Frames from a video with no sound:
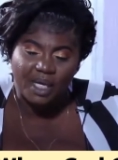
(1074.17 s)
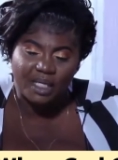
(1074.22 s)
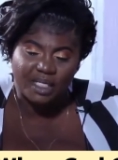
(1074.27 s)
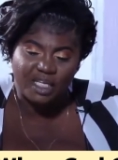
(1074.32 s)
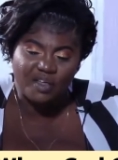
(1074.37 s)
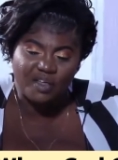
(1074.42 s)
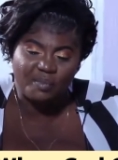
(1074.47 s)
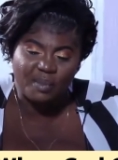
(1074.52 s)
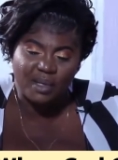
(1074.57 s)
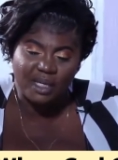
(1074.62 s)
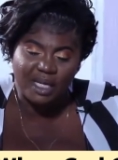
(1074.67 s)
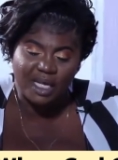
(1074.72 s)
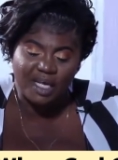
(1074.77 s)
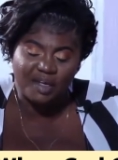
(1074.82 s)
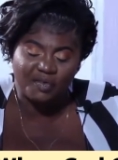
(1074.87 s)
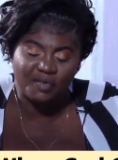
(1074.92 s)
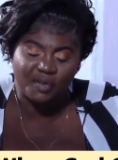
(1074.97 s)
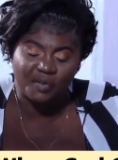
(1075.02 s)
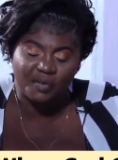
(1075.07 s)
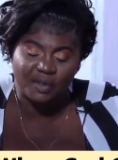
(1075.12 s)
I gave my
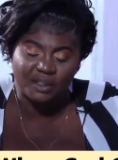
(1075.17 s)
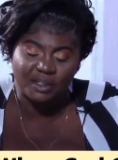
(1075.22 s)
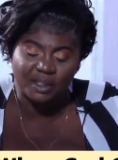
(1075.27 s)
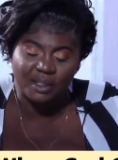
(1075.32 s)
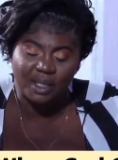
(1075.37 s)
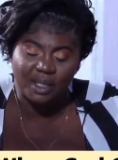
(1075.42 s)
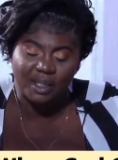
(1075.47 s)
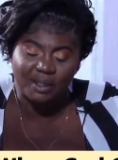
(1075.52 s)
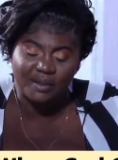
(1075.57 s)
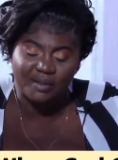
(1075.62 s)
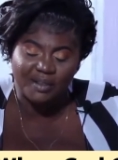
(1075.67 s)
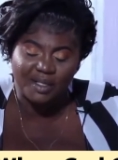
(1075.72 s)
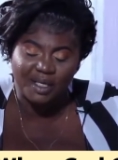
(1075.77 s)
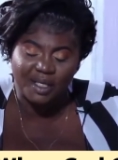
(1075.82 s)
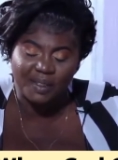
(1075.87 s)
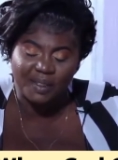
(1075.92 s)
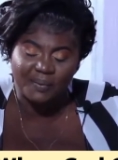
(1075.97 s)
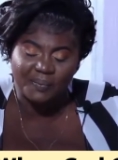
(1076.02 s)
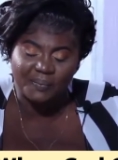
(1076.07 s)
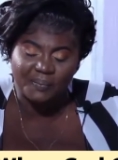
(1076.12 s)
life over to God
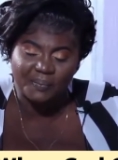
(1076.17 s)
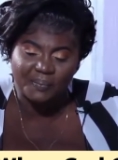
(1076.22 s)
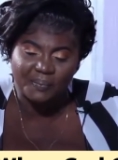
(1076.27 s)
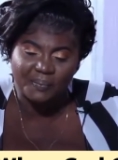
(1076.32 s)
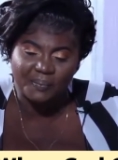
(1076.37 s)
then.